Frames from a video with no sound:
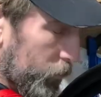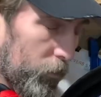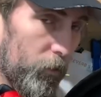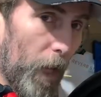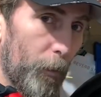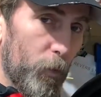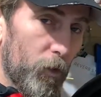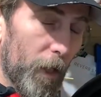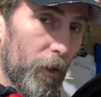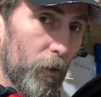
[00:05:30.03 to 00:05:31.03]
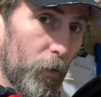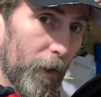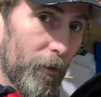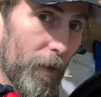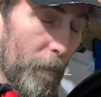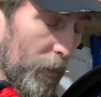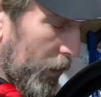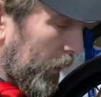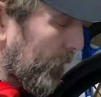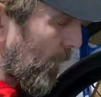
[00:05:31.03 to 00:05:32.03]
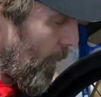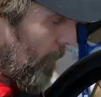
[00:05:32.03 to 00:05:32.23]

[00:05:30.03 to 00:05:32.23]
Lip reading: double check your reassembly. But